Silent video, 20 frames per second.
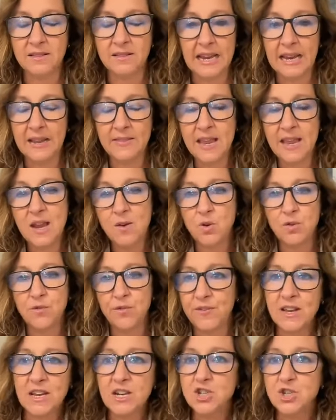Like they will
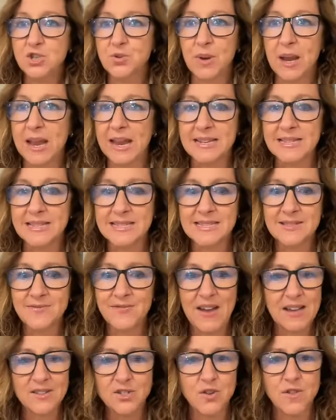finish the race
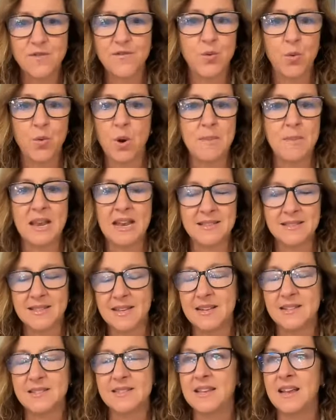faster than 4 minutes,
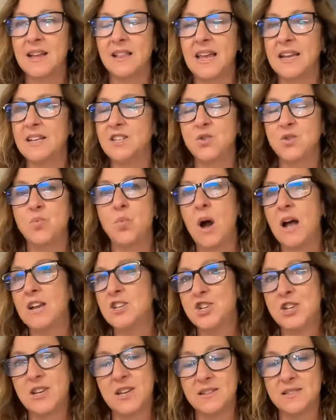and it's like to
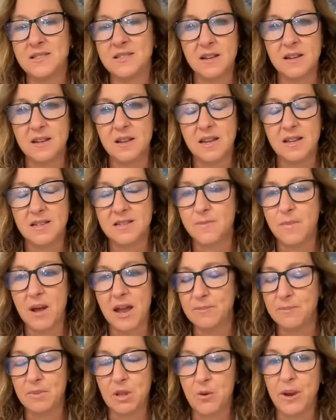watch it's
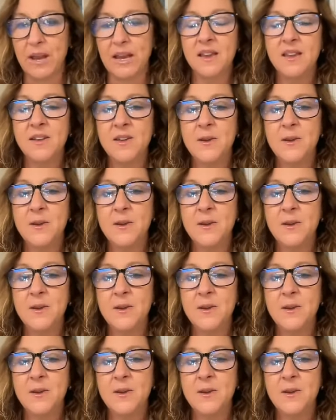mind-blowing.